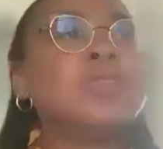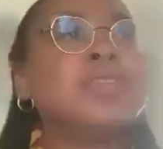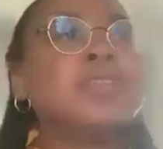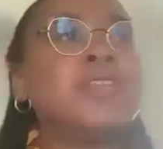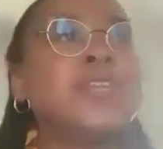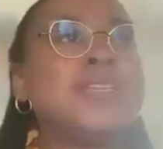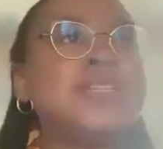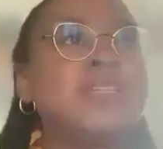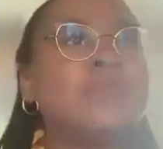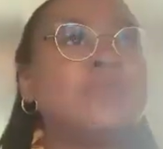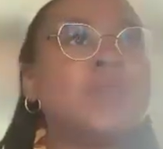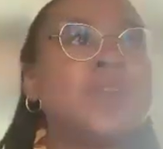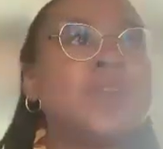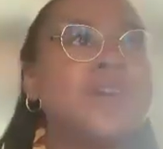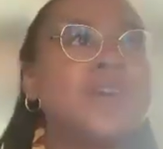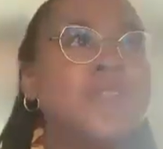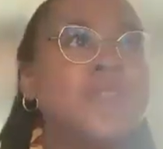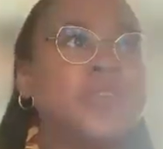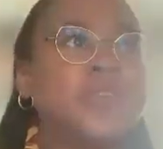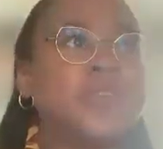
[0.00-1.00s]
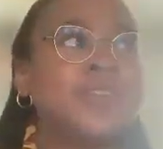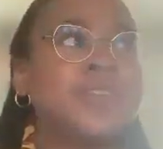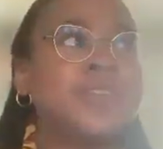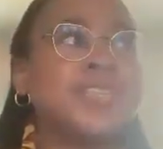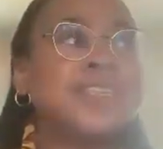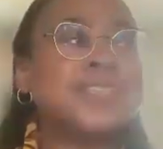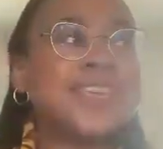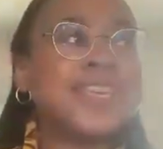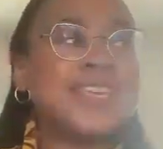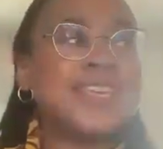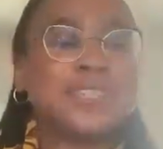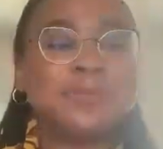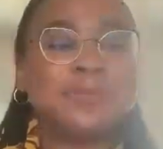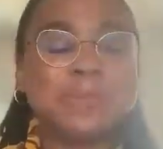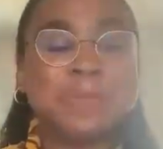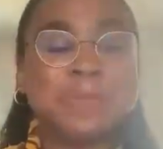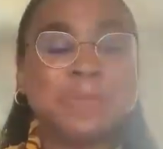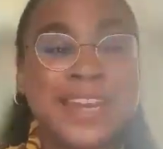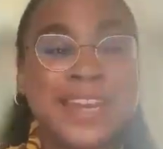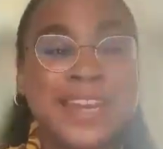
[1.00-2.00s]
the lens of one author. In this case, it
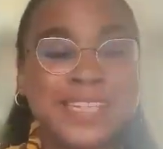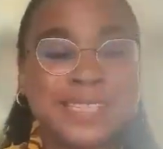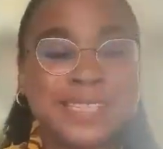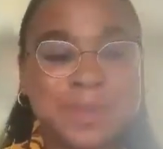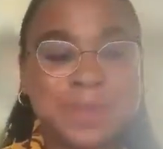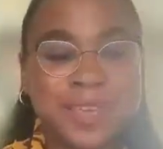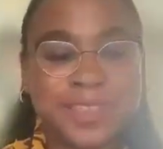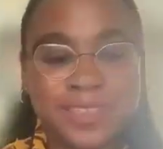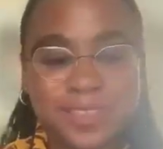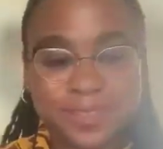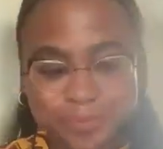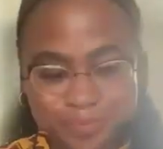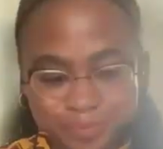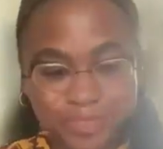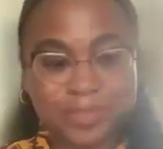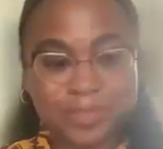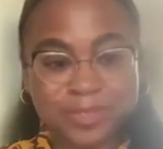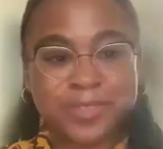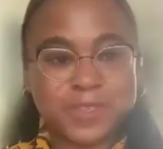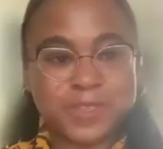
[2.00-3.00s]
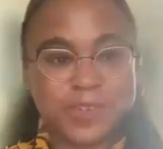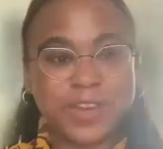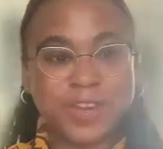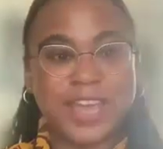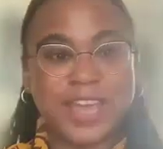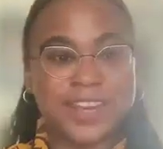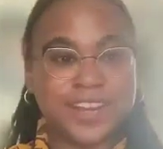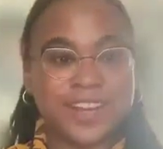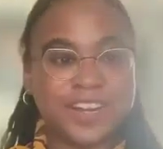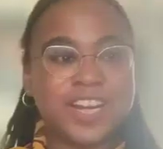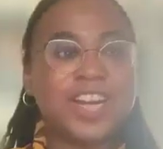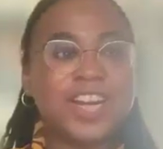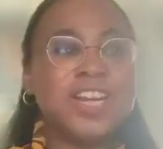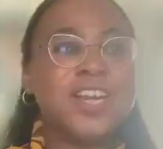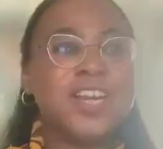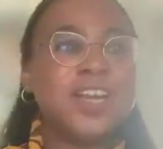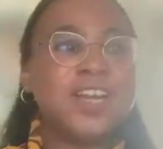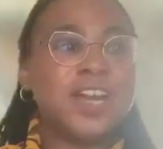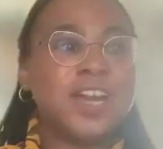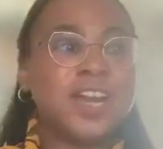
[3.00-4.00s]
was Patti Smith. This is her editor.
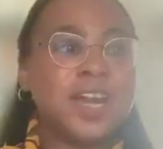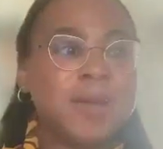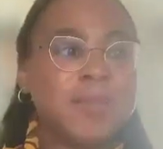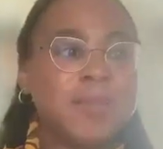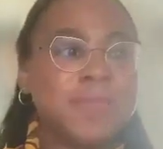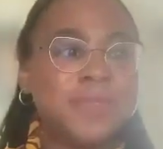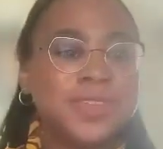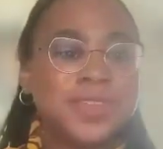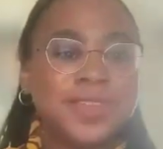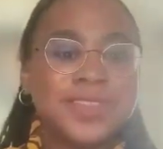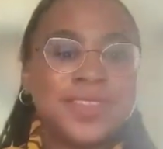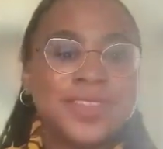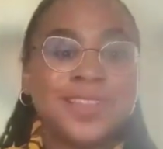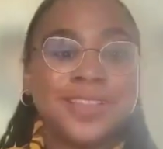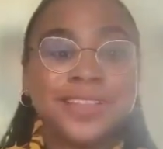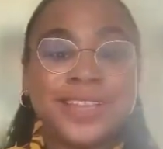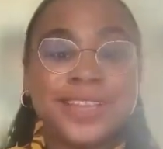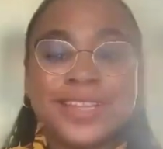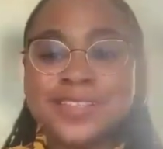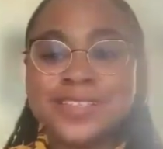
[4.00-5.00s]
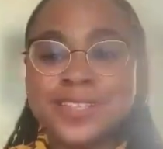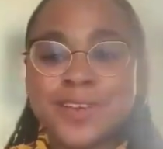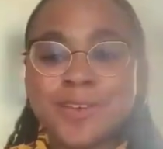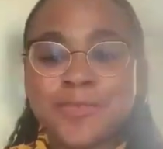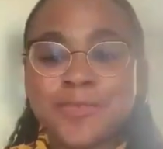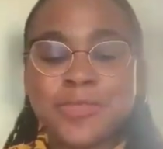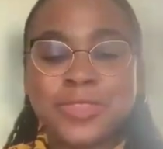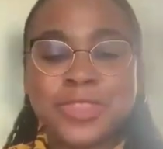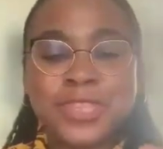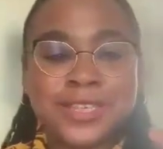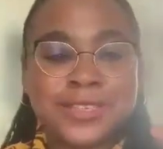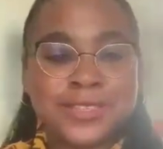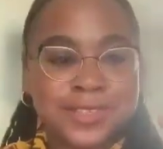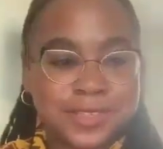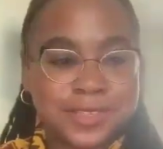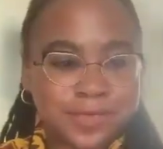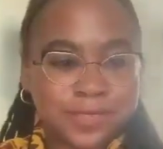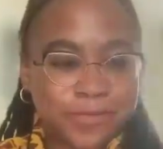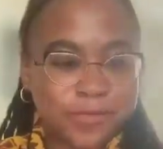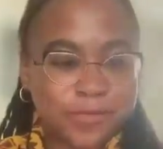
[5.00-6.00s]
The lens of
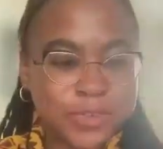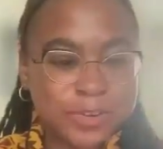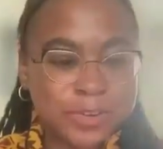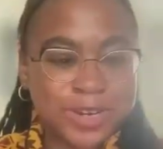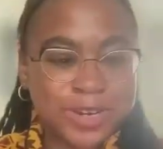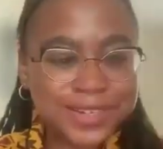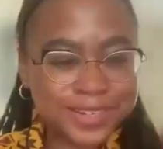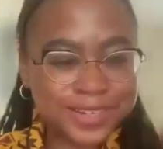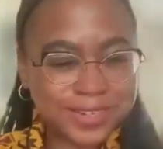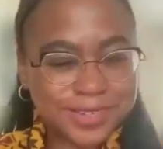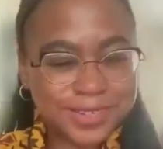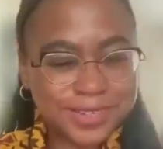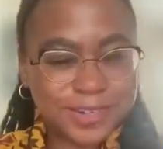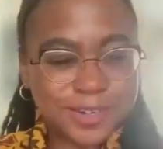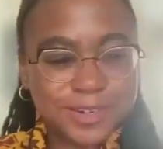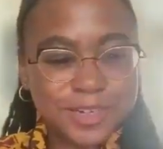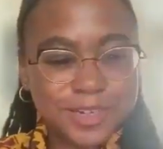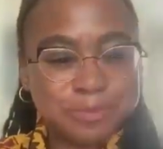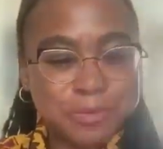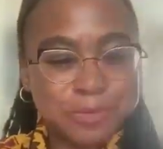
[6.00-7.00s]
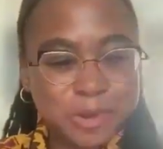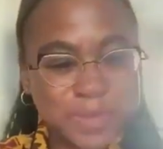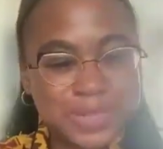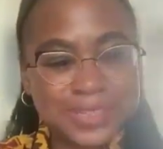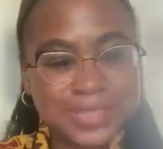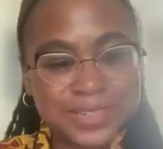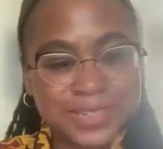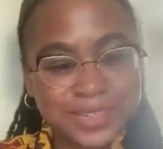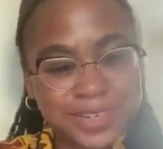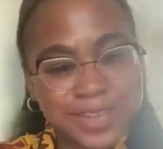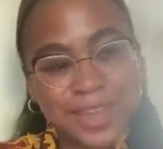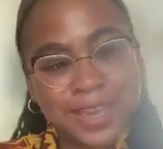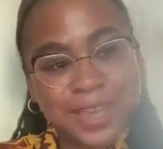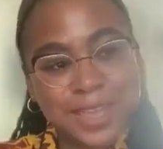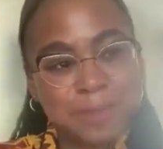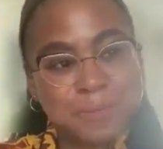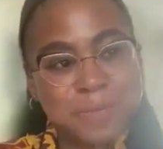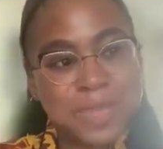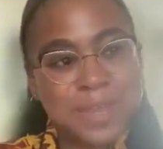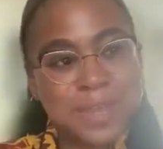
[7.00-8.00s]
these very discerned moments in time,